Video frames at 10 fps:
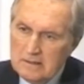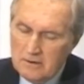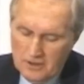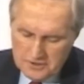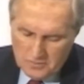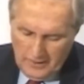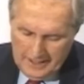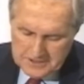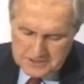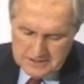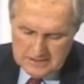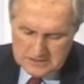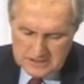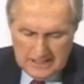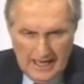earthquakes,
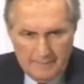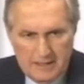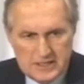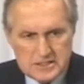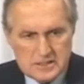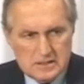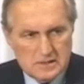tsunamis,